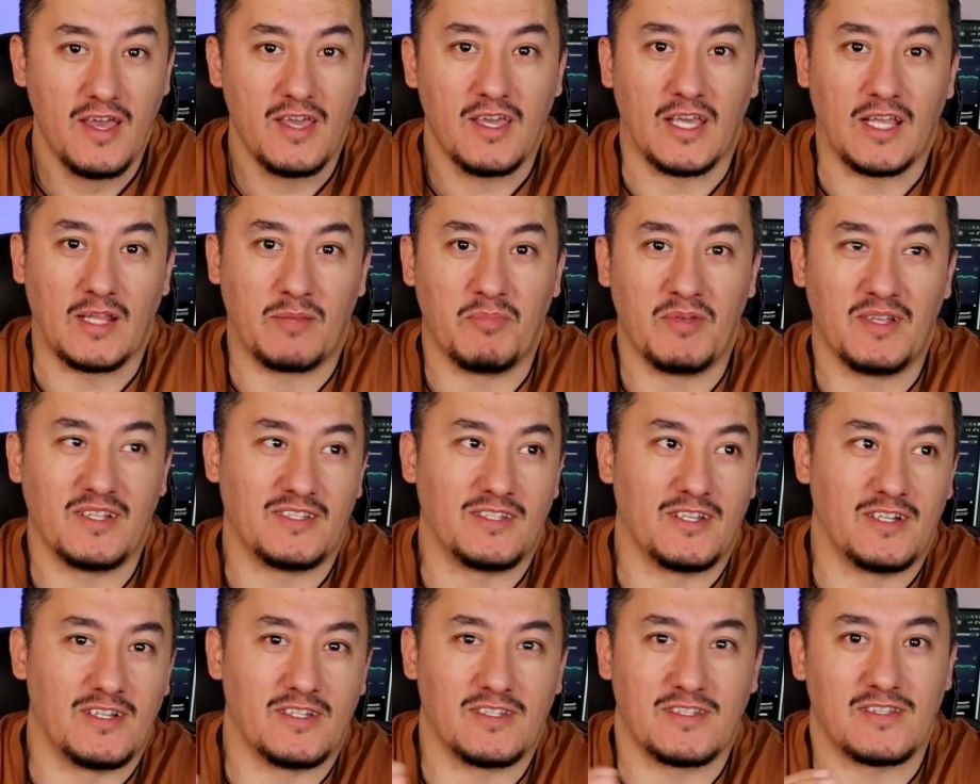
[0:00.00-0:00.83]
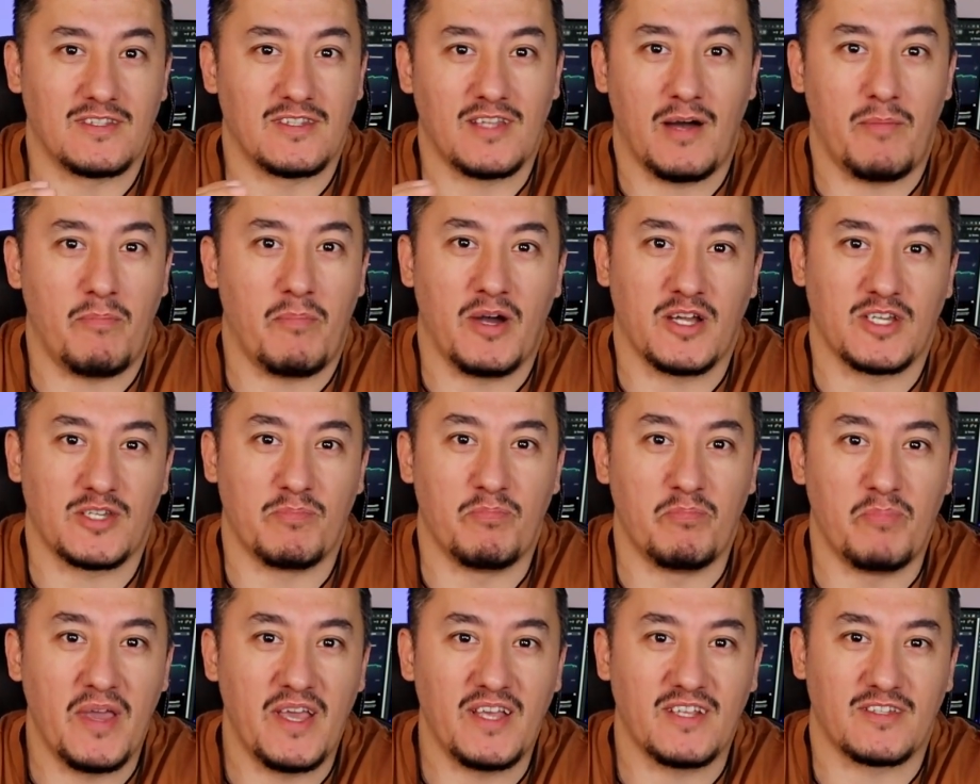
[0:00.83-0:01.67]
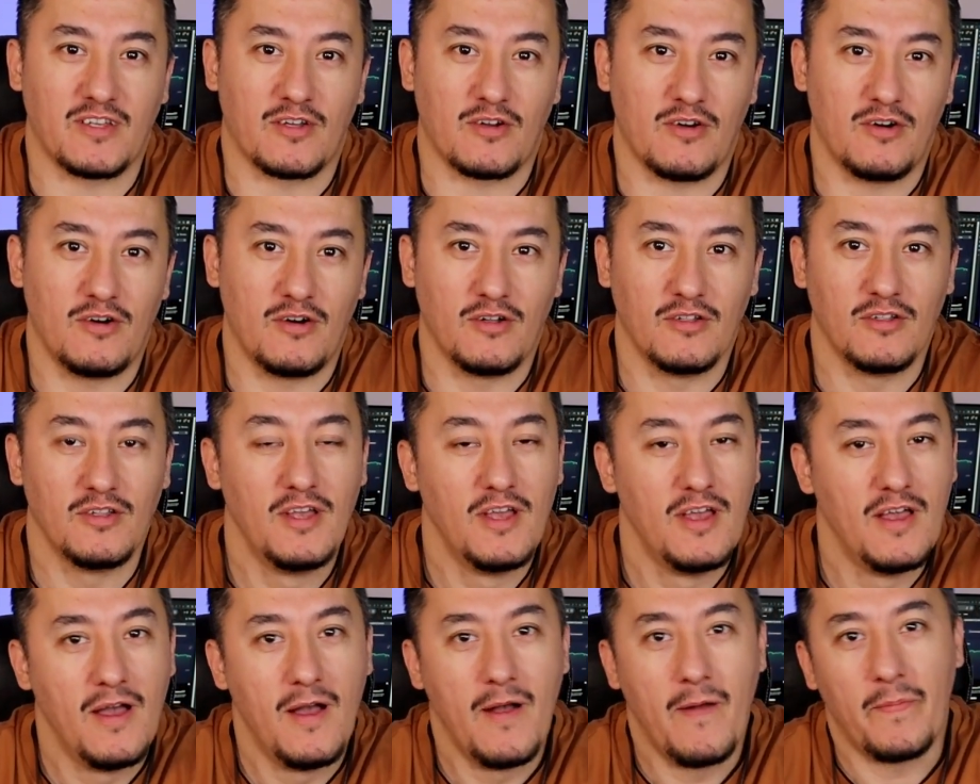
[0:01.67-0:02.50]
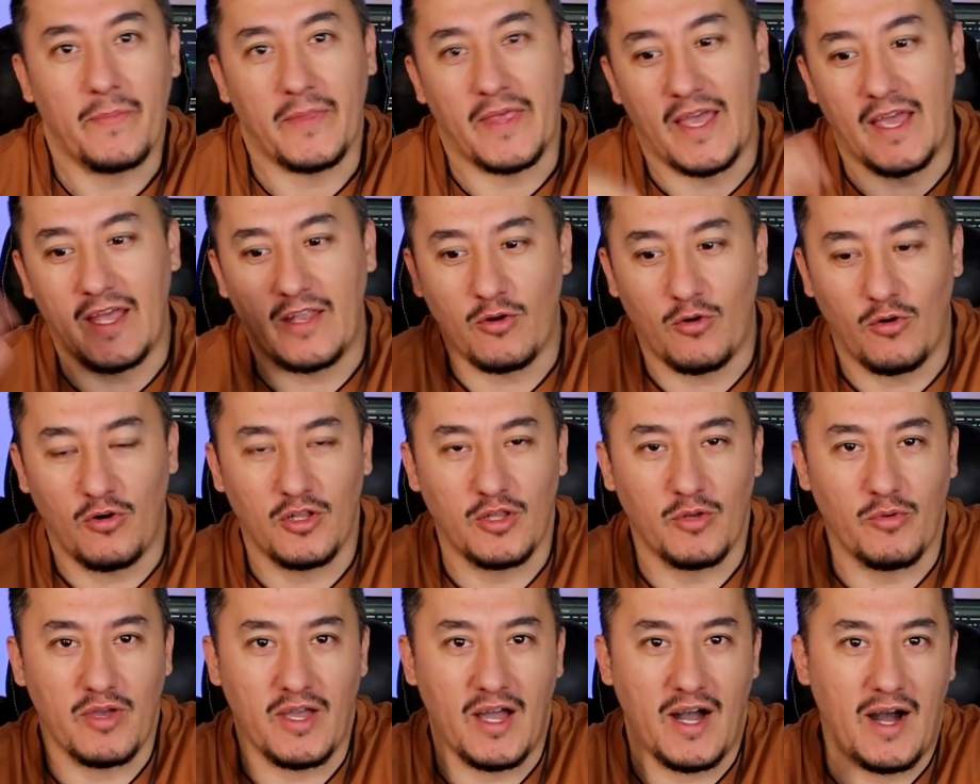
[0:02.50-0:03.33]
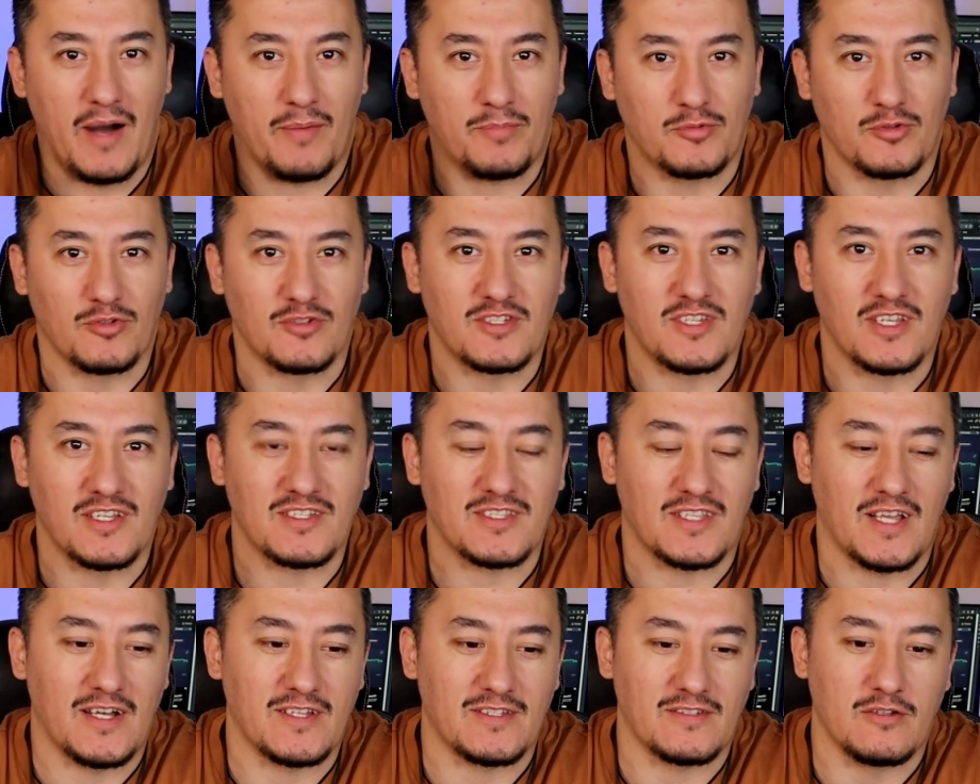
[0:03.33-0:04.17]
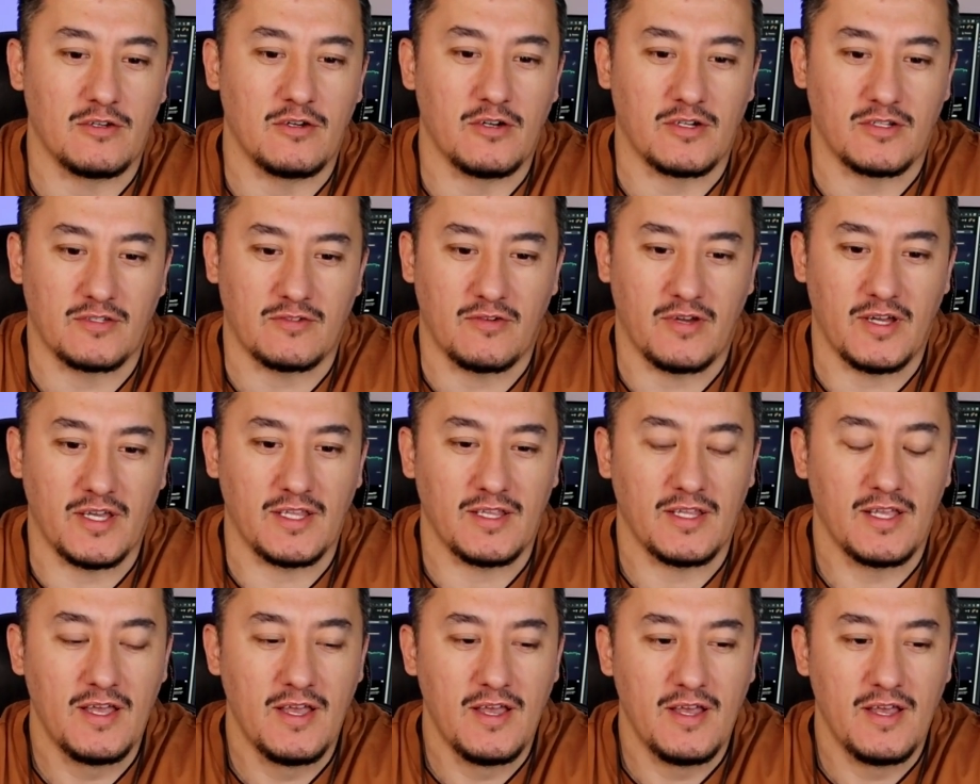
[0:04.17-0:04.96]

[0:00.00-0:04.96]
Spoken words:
It means there is not much bass at all, and all the way up to 6,000 hertz, right?